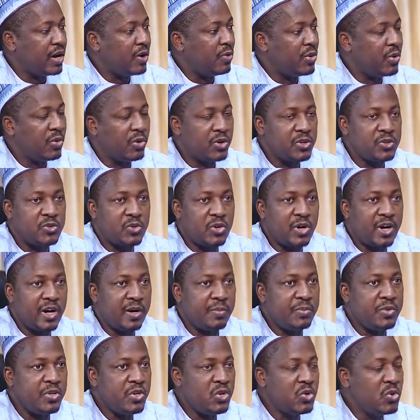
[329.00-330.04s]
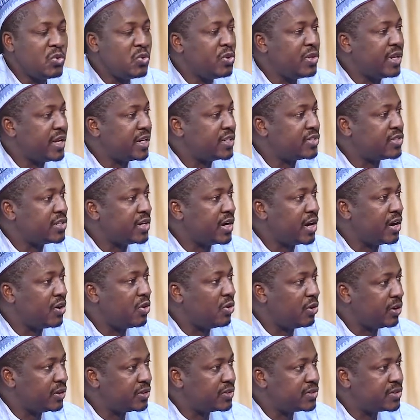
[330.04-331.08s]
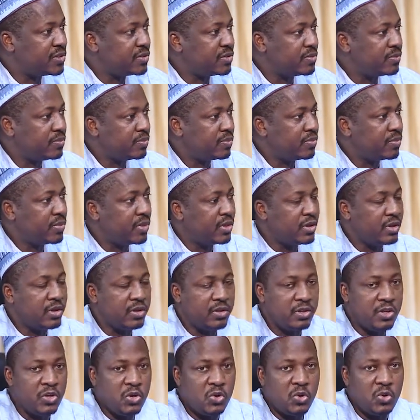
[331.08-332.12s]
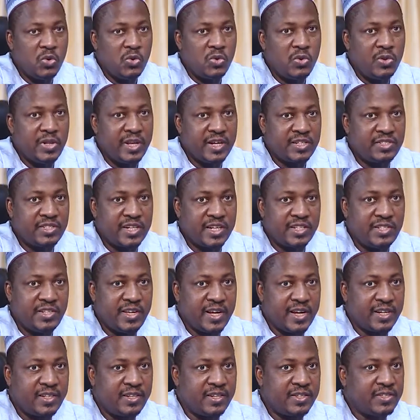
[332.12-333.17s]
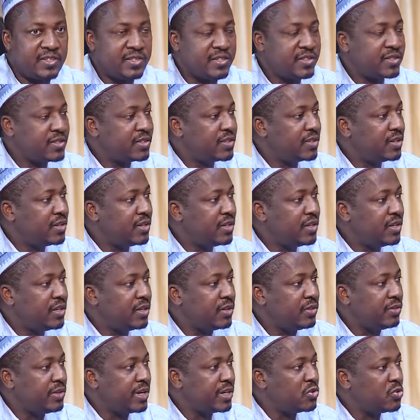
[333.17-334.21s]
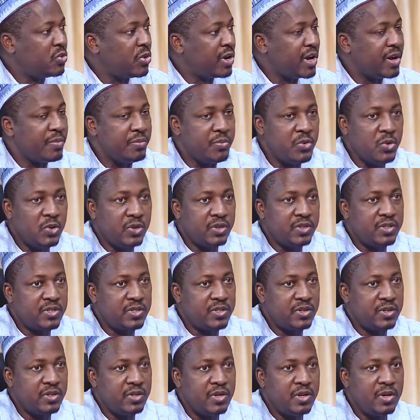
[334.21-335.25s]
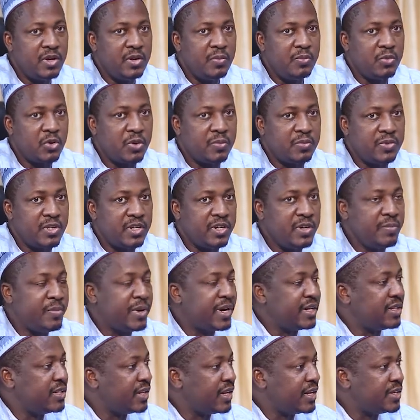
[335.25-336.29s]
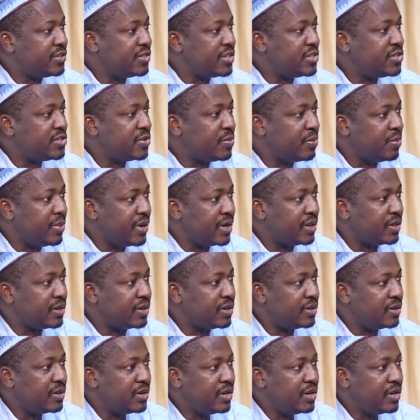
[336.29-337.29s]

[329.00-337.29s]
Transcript: We also have new lecture halls, new lecture theaters that were built from the revitalization fund.